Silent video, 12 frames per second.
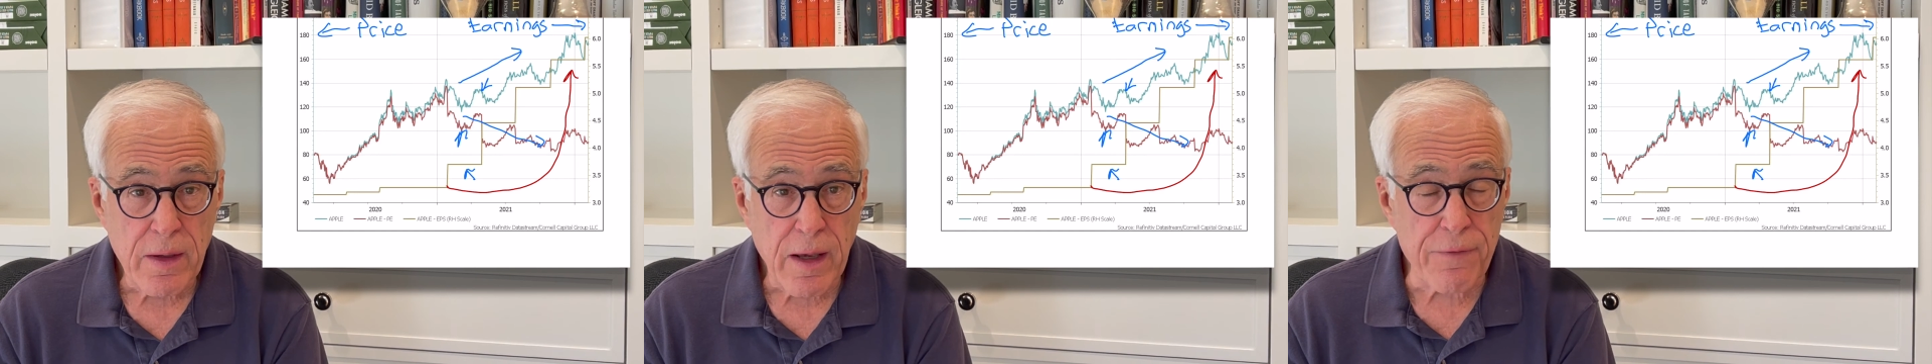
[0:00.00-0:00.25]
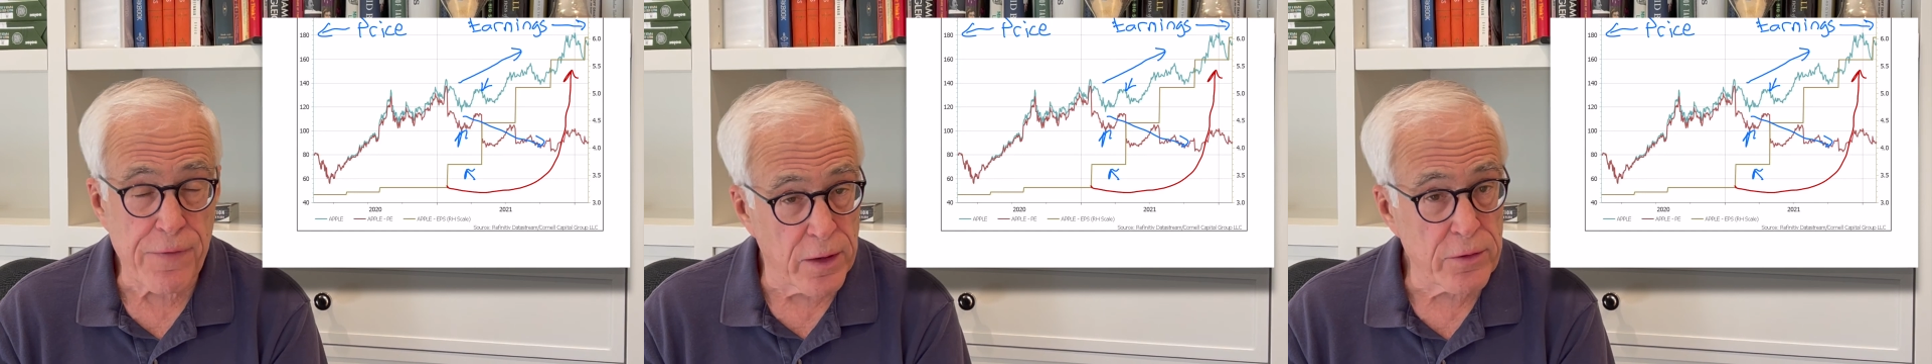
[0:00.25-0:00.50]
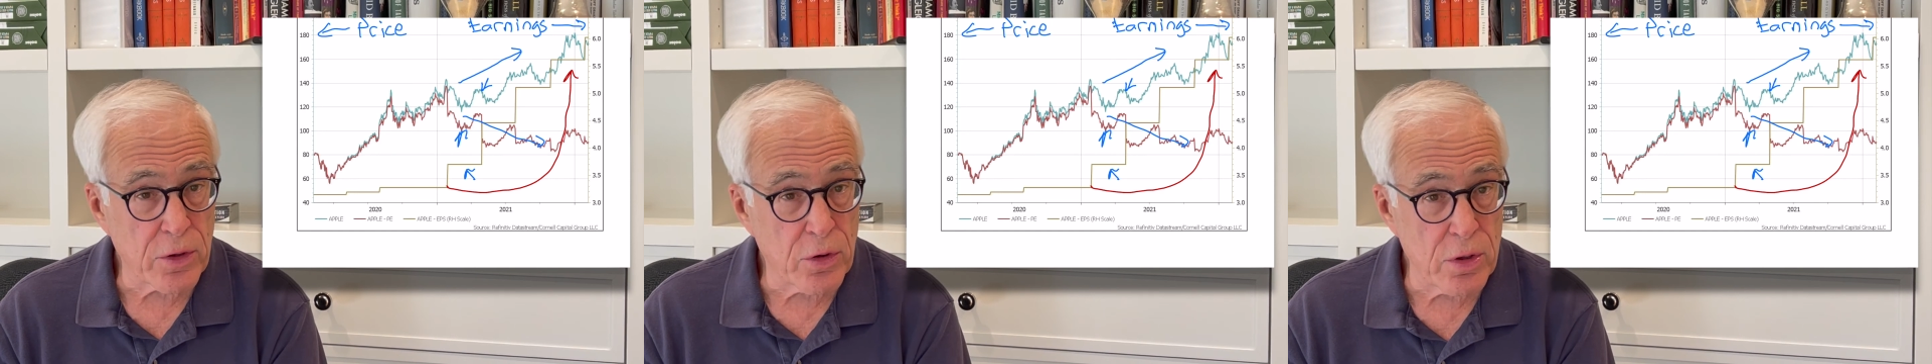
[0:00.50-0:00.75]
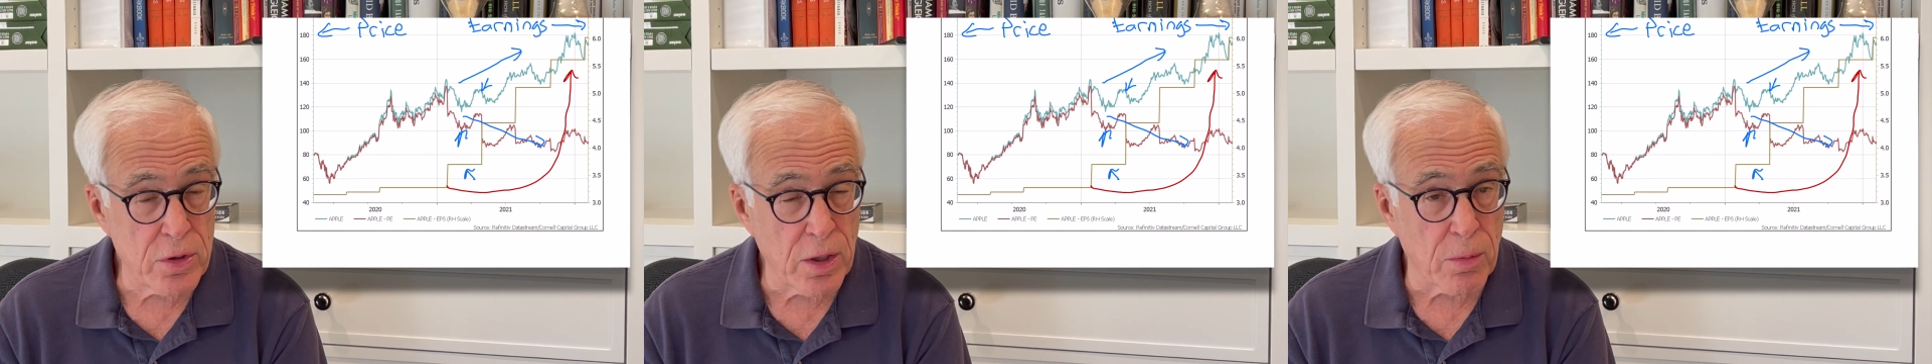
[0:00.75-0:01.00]
I felt a
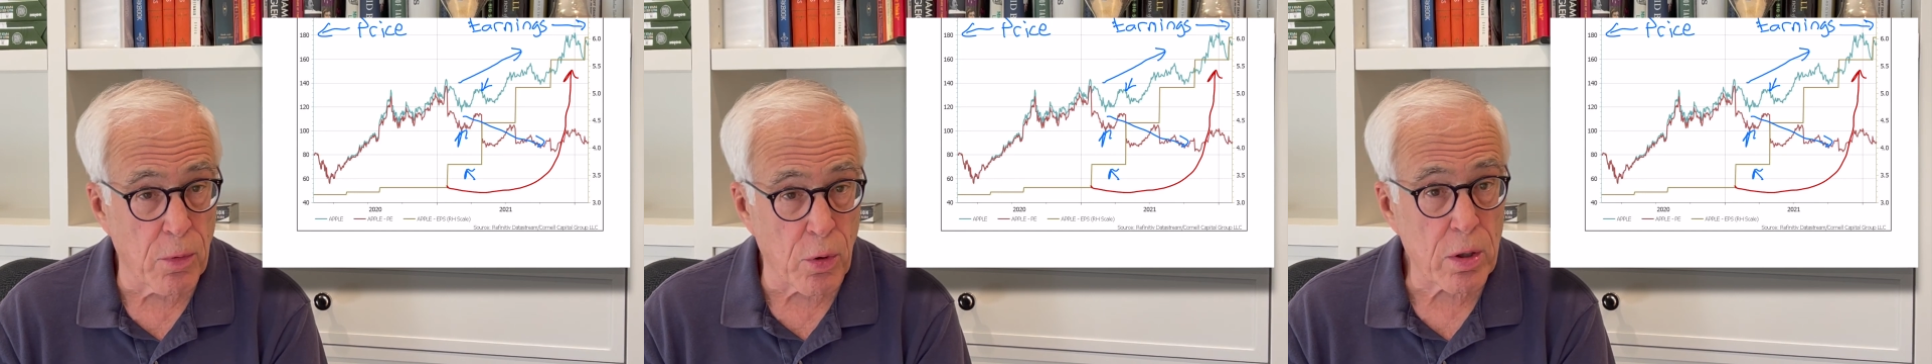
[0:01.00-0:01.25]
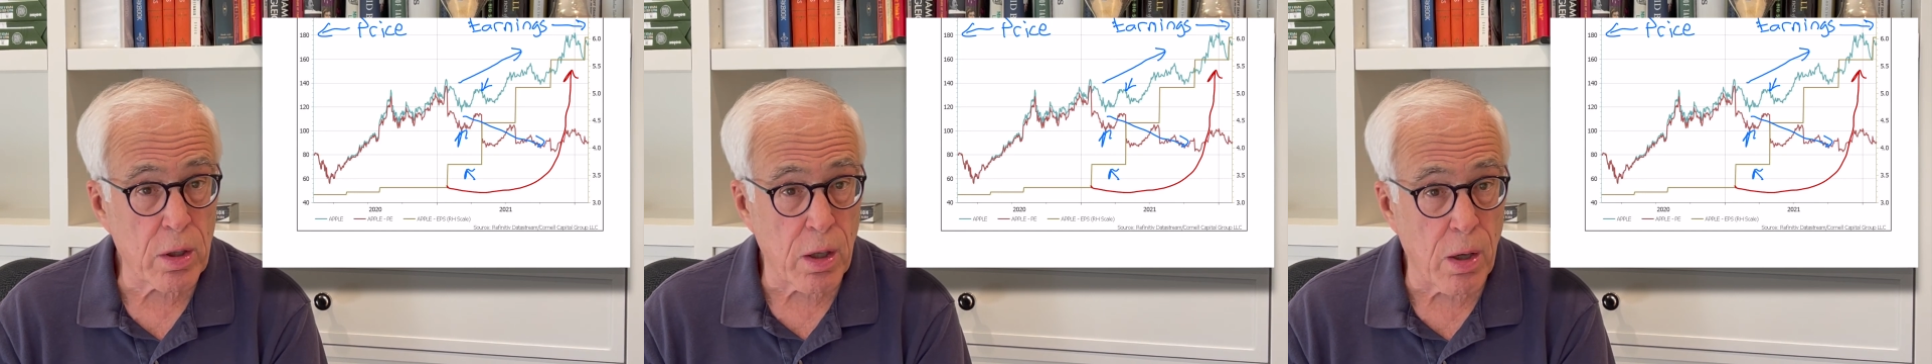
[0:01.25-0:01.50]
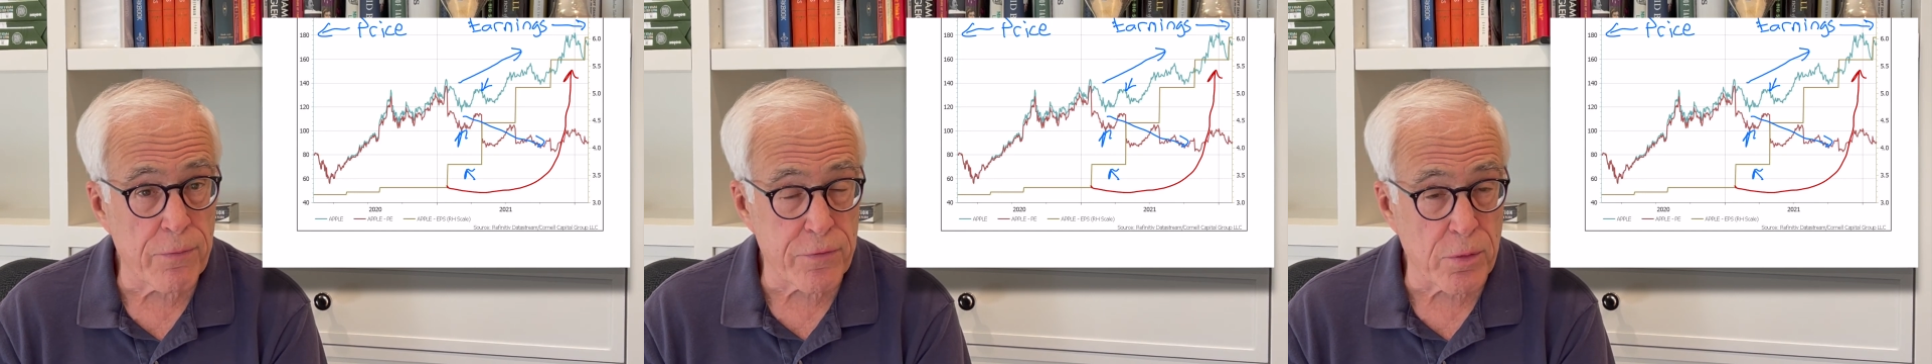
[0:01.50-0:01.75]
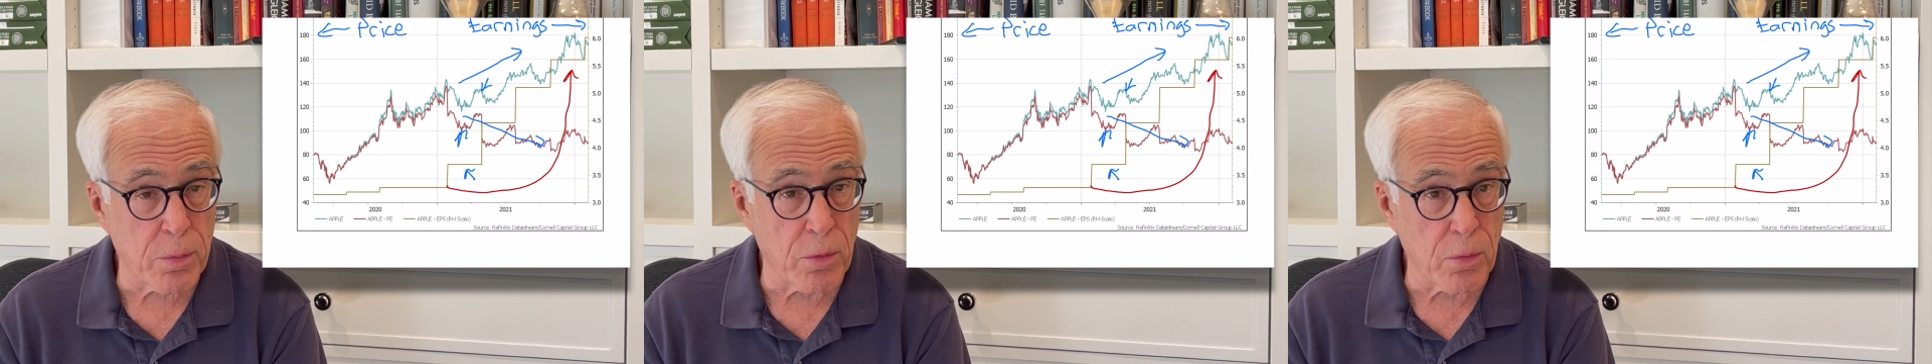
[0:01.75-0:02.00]
good deal more
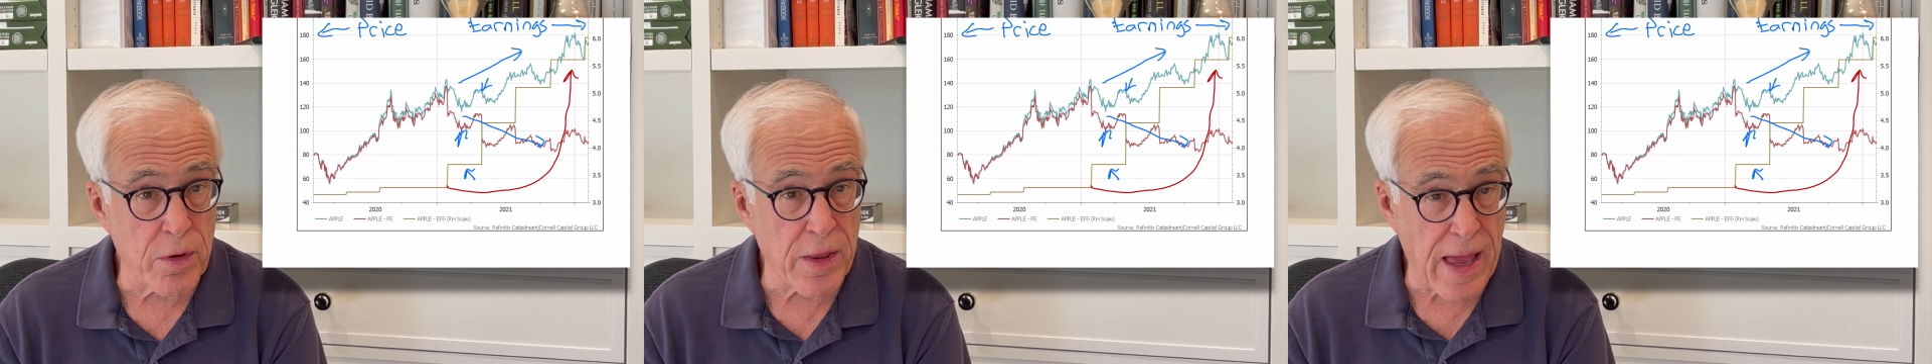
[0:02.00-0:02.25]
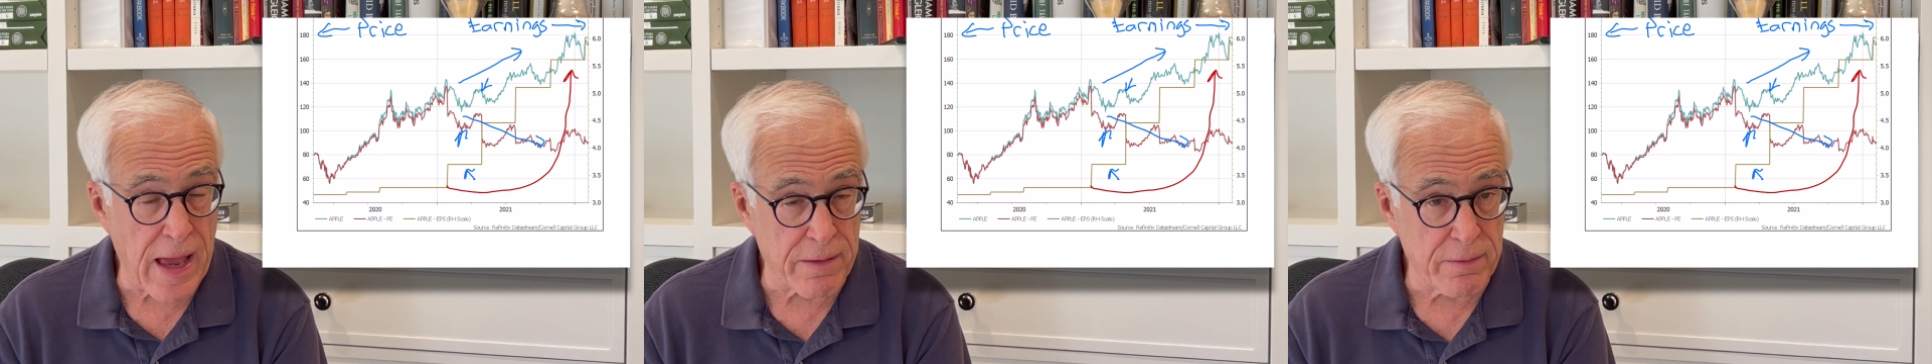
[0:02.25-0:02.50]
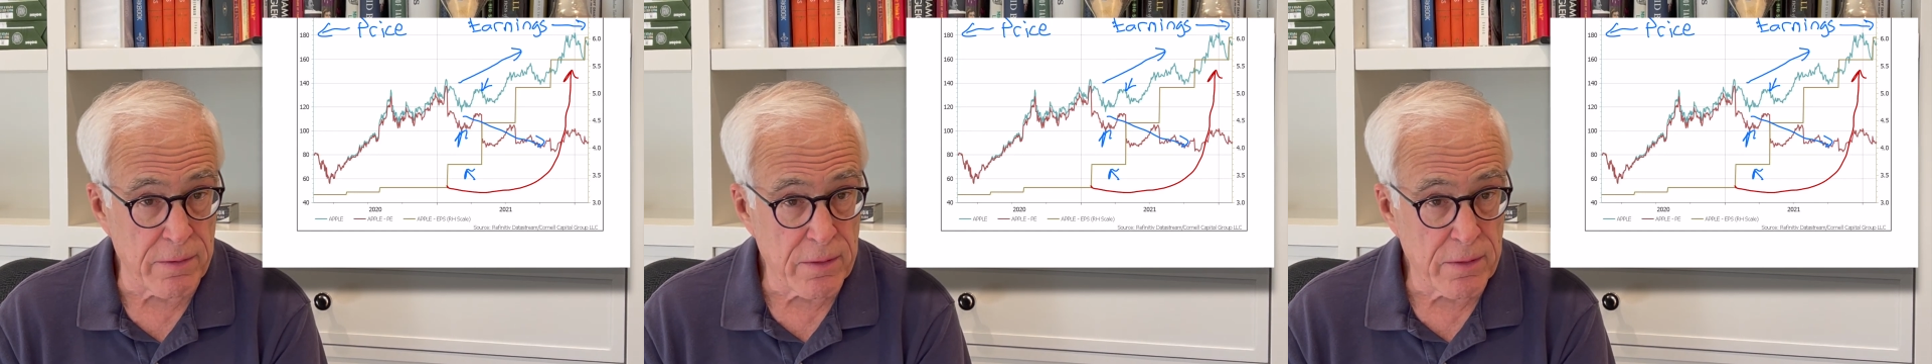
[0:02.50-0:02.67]
comfortable with that.